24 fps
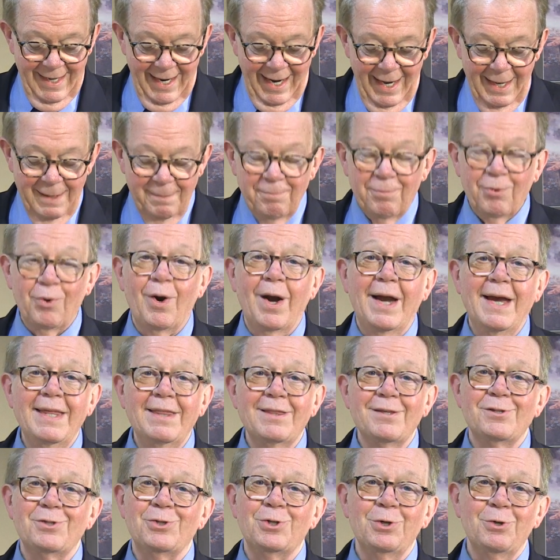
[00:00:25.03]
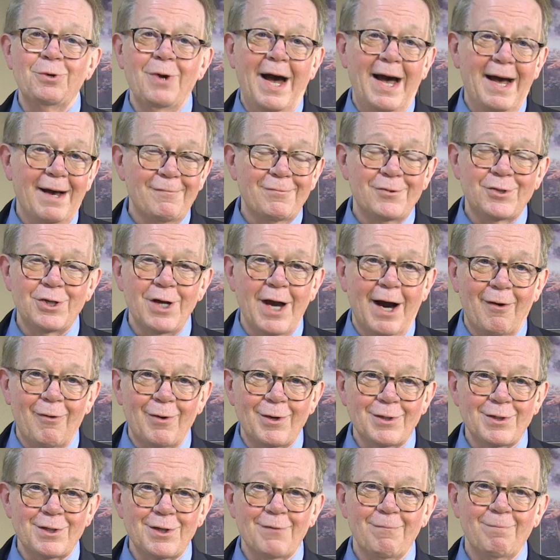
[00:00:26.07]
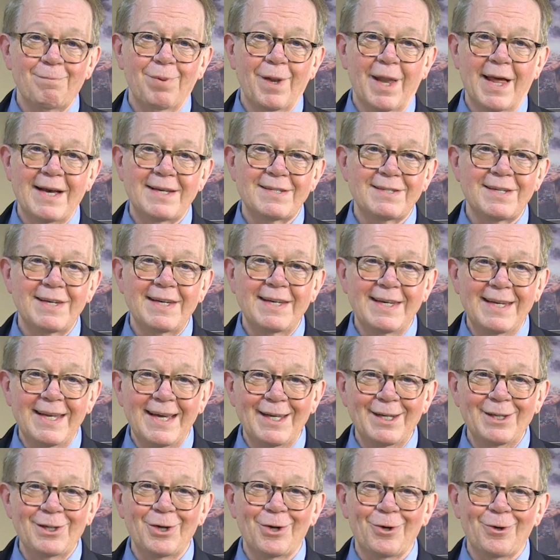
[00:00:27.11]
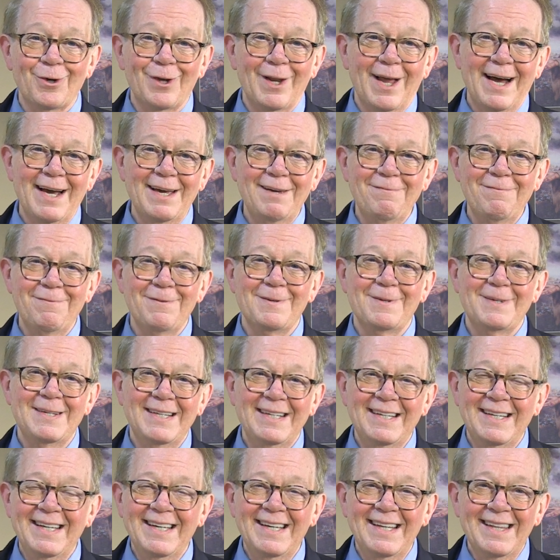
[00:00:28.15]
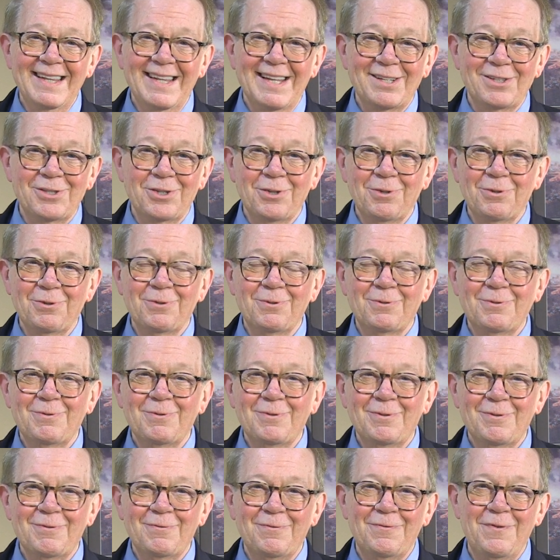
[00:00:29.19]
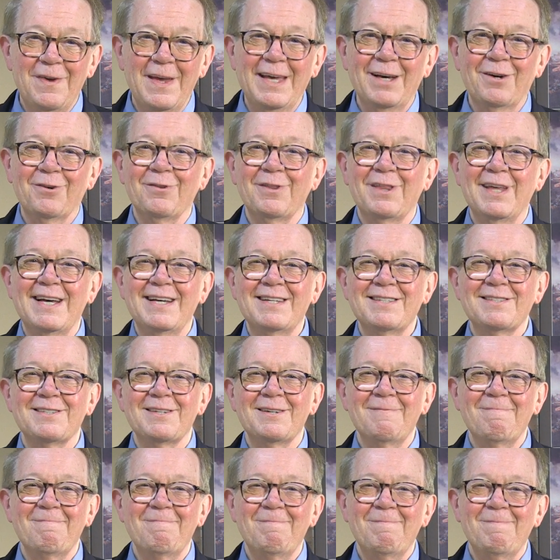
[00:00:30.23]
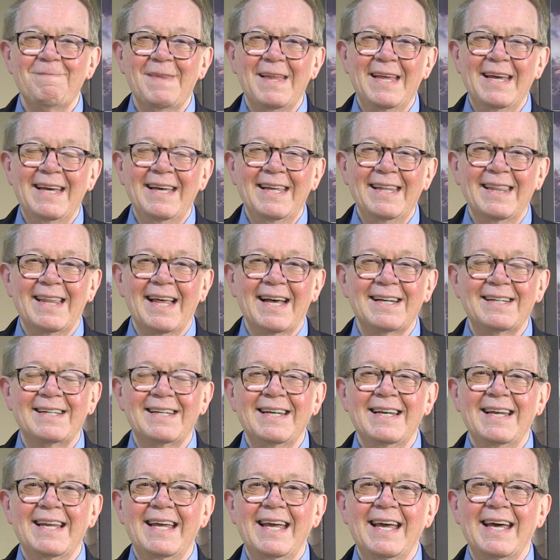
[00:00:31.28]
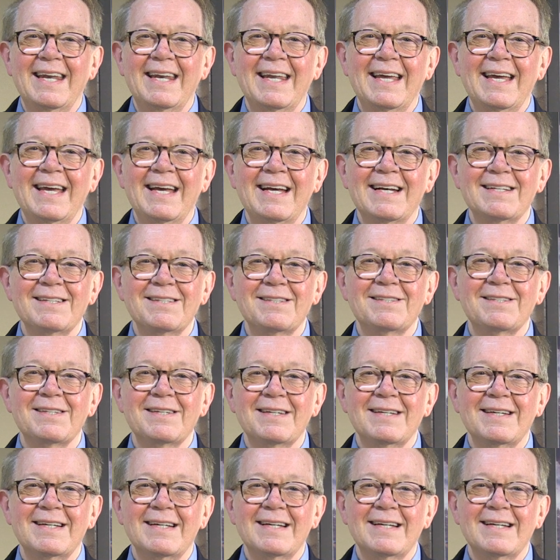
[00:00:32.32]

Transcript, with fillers: I pray that you have showers of blessing in your life, that you feel this that it is